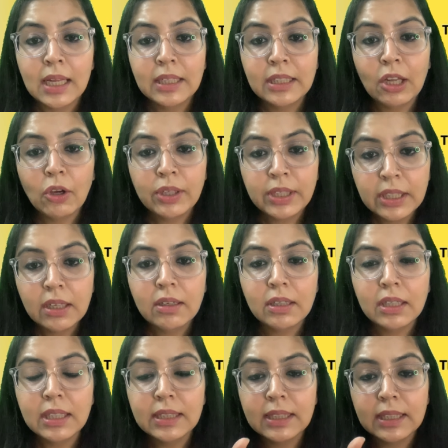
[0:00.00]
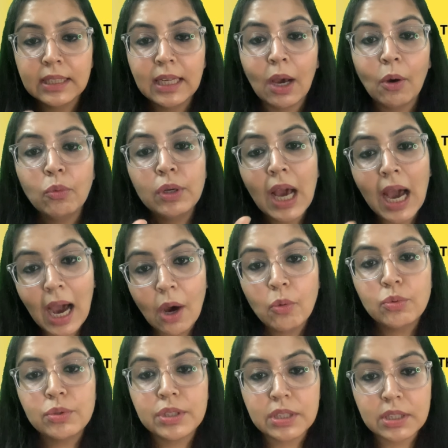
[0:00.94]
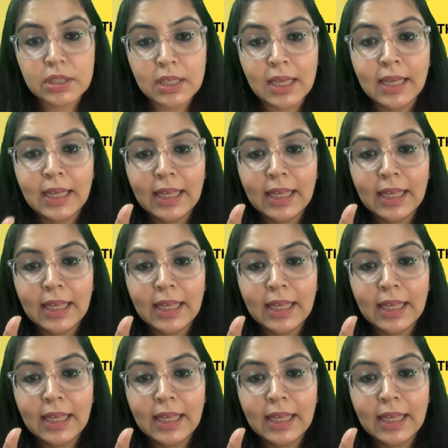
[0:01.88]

Now here the noun house